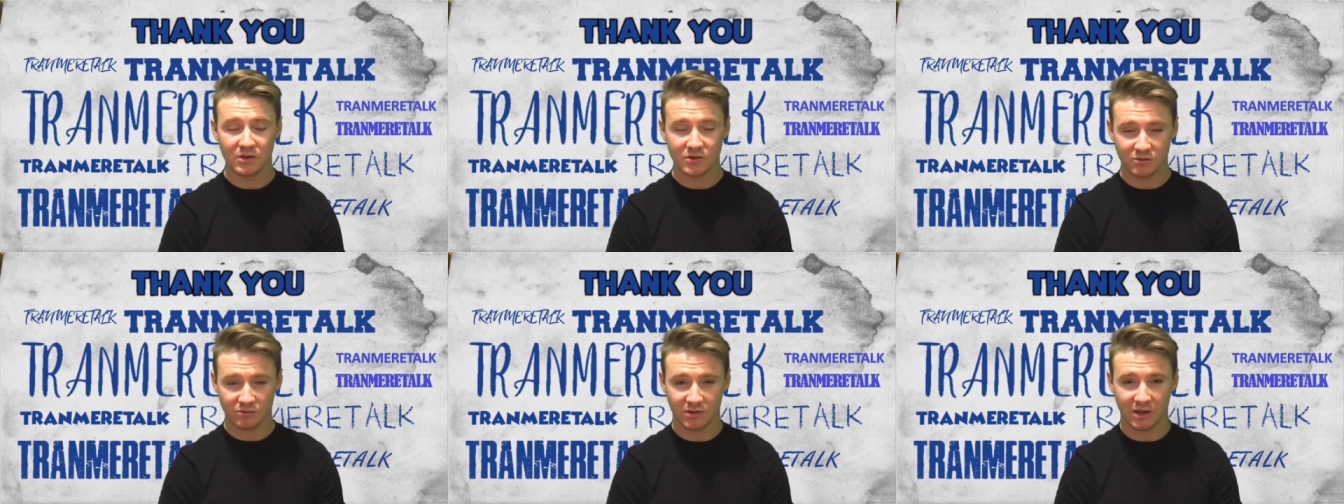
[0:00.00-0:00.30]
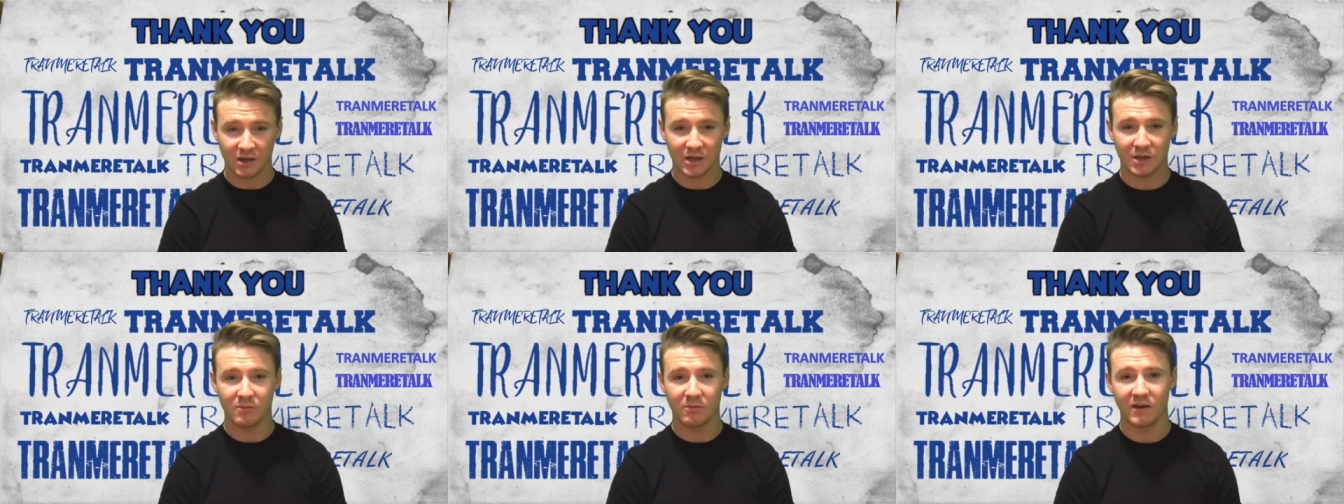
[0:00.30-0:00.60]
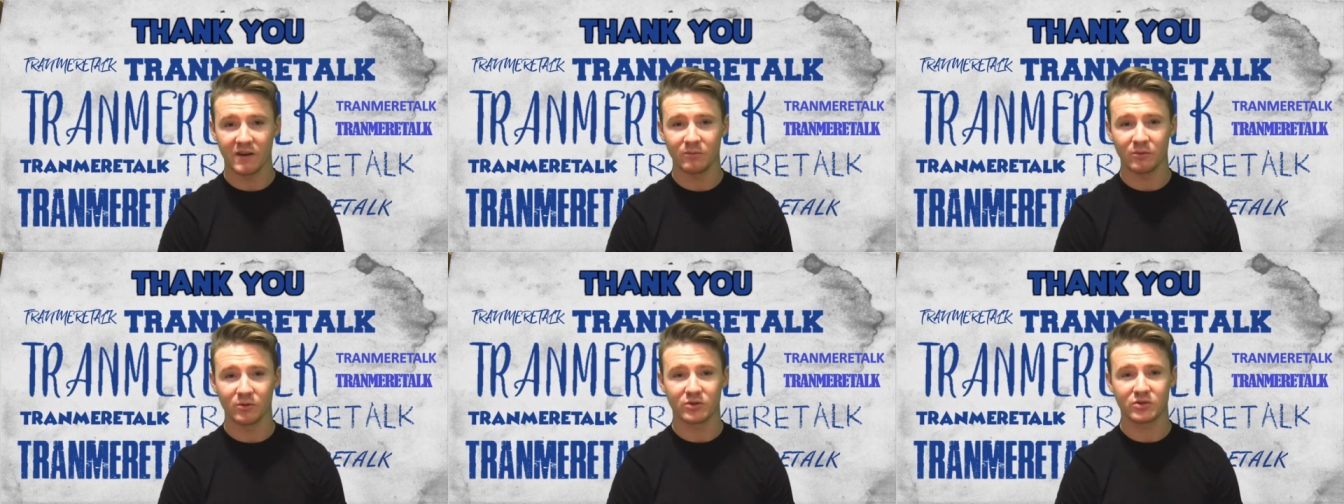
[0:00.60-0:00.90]
So thank you
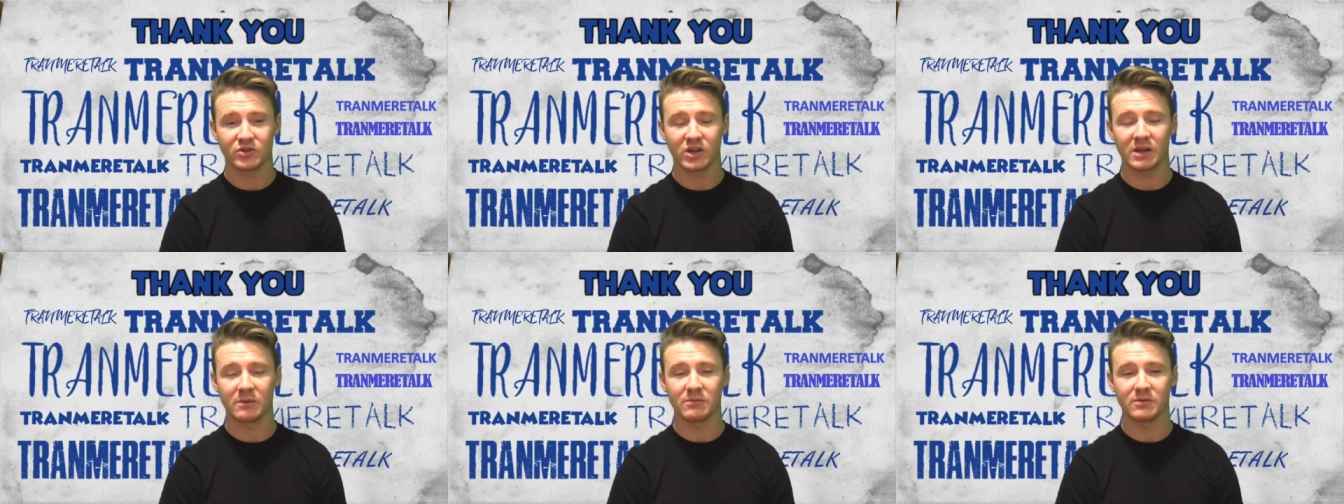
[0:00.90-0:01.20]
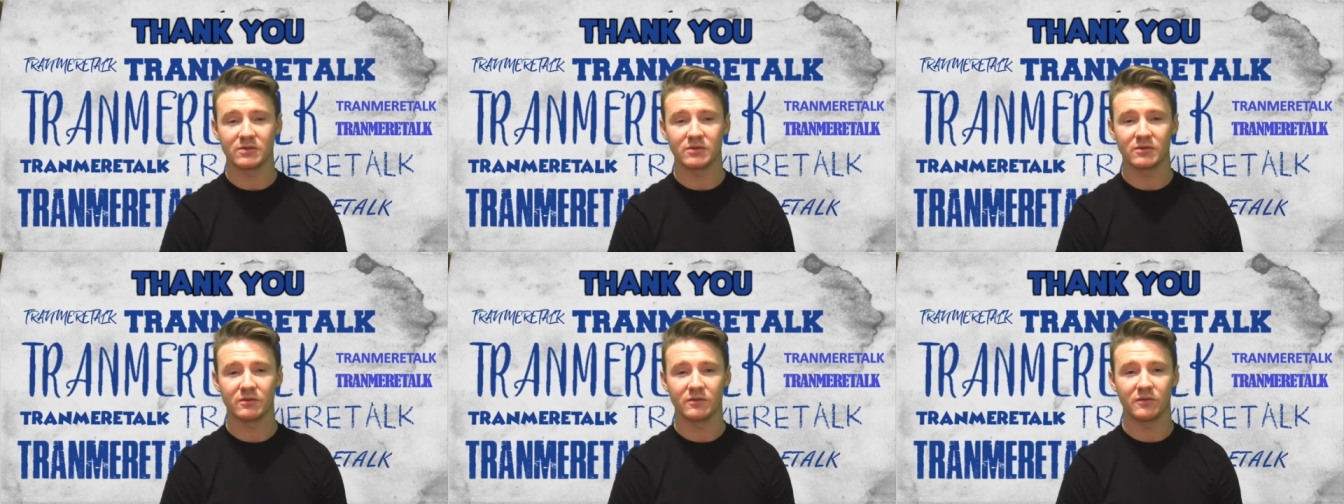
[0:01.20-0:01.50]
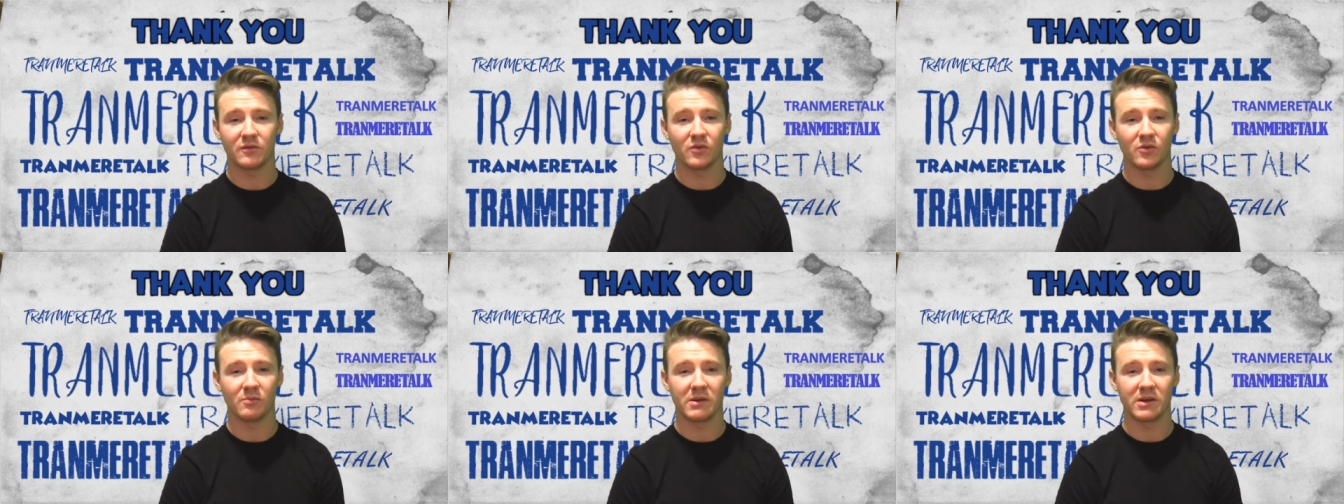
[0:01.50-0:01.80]
very much, James,
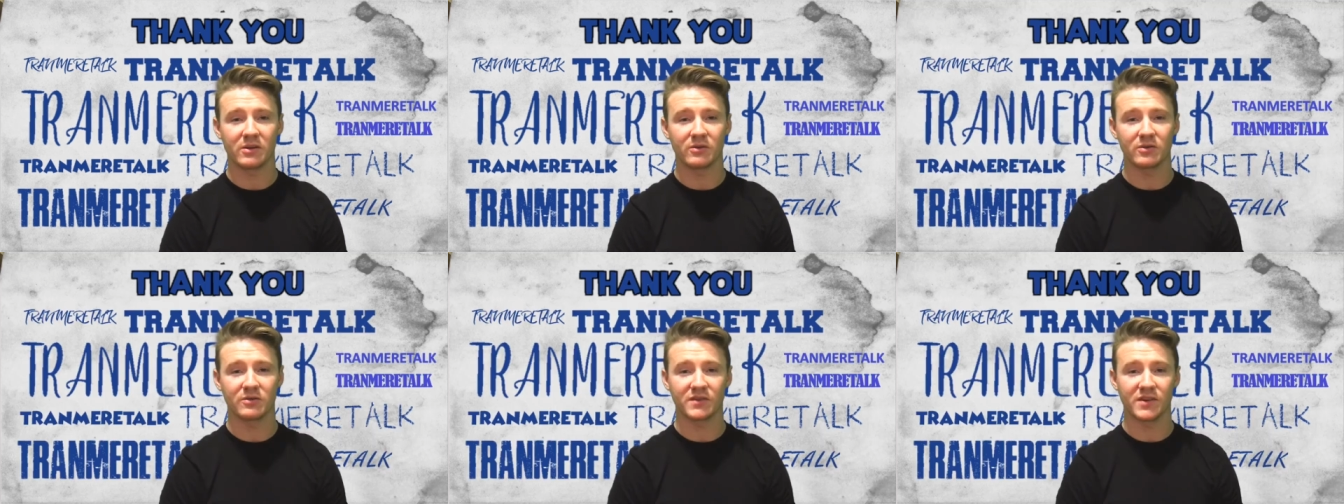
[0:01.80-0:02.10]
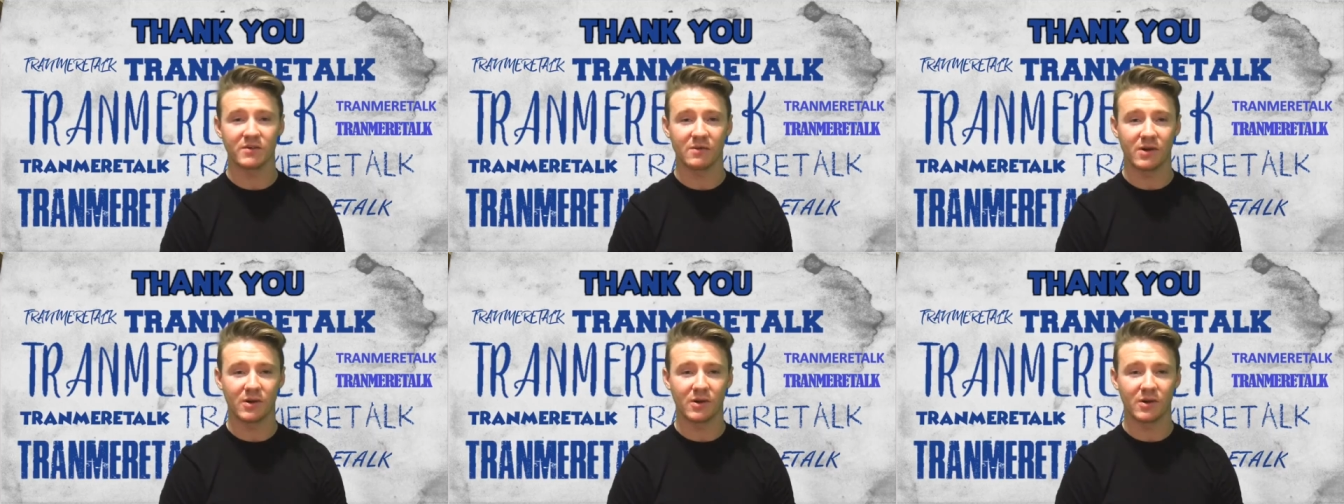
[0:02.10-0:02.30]
for making us feel